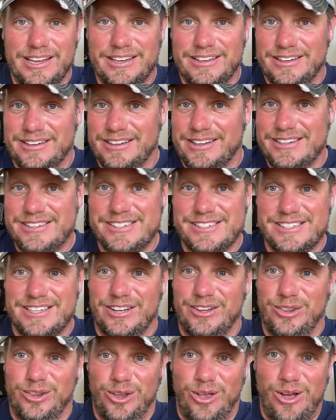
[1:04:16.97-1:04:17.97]
And this is a
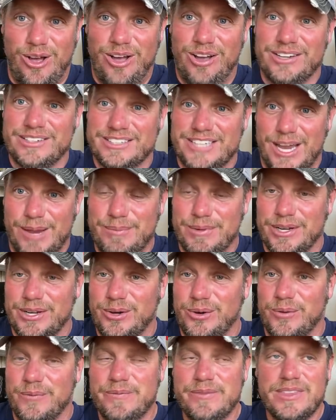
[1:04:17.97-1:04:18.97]
long time
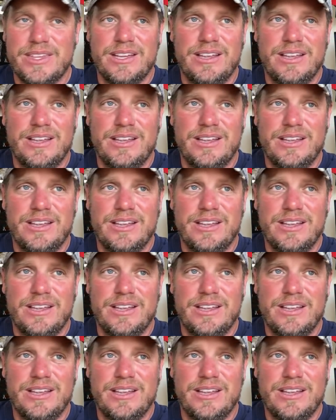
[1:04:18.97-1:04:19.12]
ago.